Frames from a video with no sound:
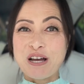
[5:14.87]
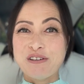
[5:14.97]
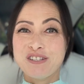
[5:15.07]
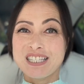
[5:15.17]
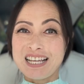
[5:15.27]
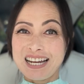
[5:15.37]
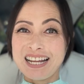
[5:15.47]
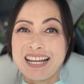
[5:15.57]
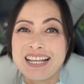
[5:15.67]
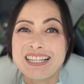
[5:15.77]
of
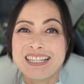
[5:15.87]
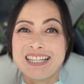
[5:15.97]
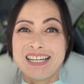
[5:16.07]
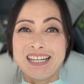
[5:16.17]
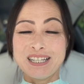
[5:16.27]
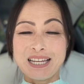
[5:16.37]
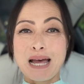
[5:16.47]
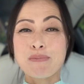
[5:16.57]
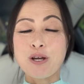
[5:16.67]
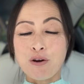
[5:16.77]
setting the cabin